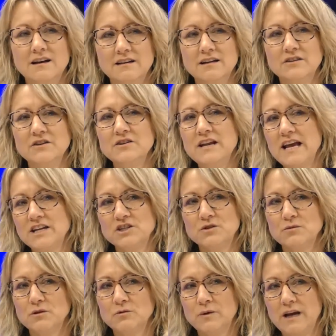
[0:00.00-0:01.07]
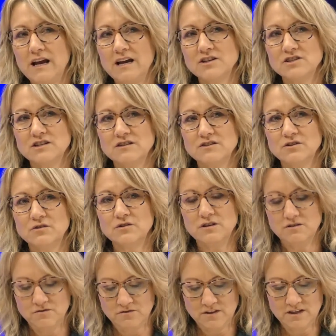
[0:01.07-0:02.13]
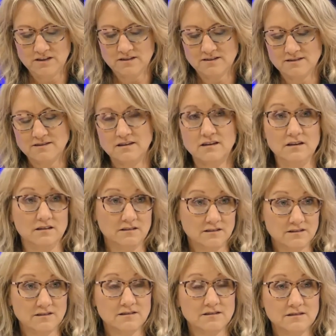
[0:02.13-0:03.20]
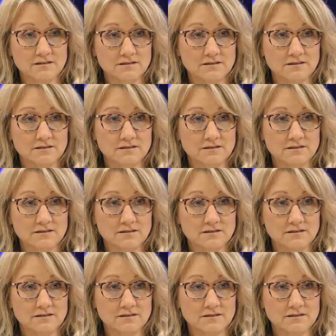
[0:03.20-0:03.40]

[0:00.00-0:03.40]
Another natural reaction to grief is guilt.